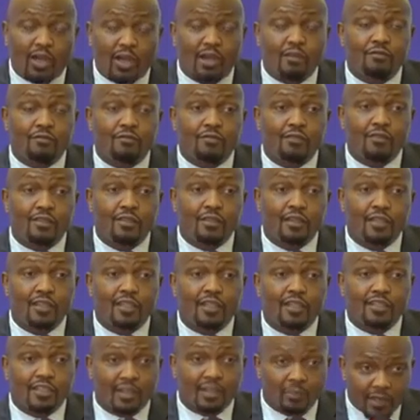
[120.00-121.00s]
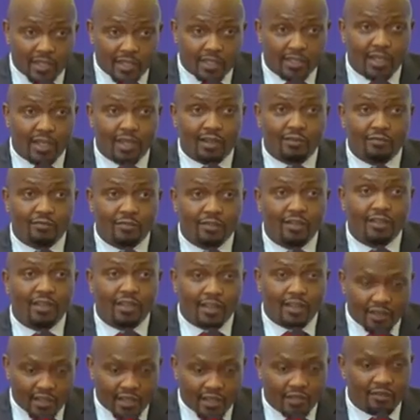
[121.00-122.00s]
have, it's a must have.
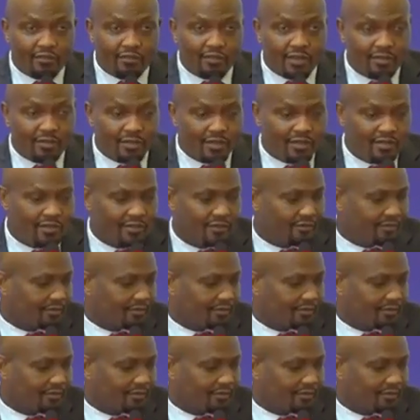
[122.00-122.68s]
Thank you very much.